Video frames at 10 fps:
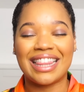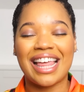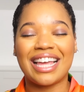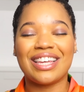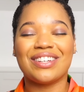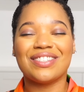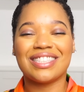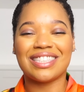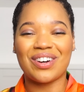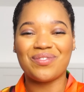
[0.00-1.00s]
Thank you
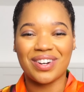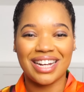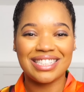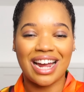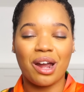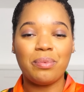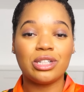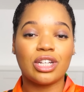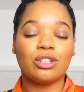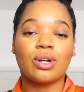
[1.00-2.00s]
so much. I
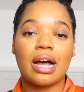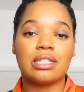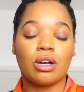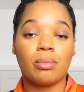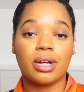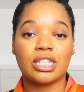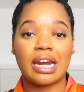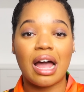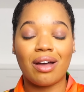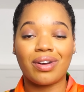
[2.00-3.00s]
appreciate you guys so much.
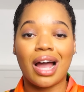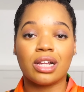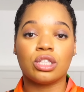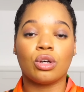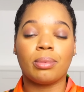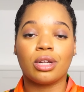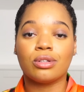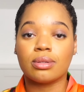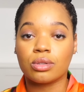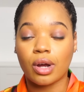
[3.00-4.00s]
And I have gotten so many
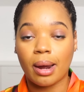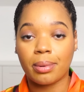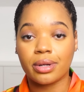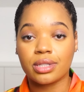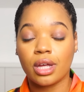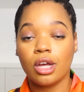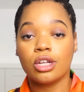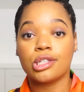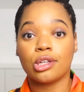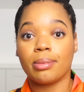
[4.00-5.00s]
new subscribers,
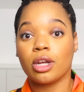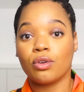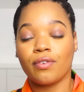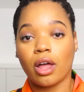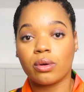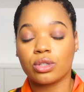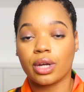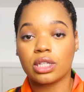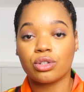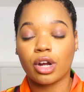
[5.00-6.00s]
so many new followers on
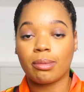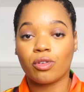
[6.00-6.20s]
Instagram.